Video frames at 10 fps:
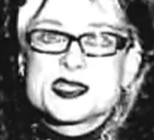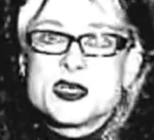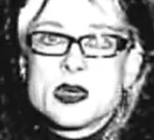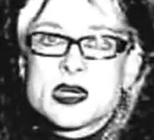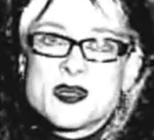
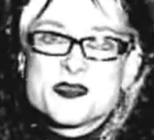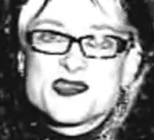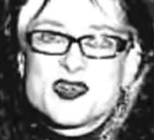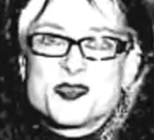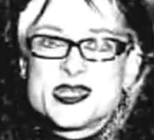we'll see
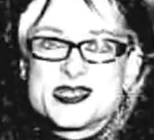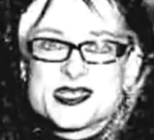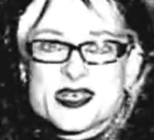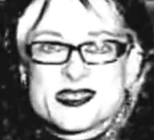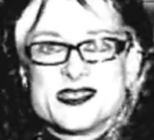what comes
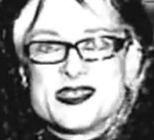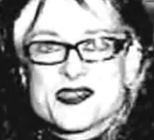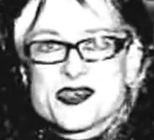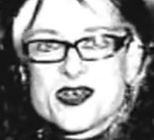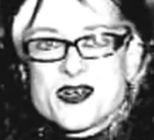from it, just
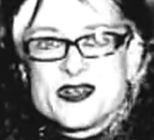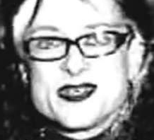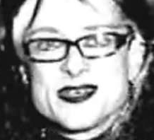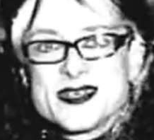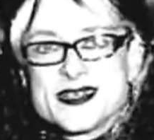like the death
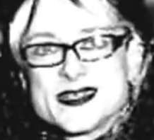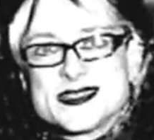card.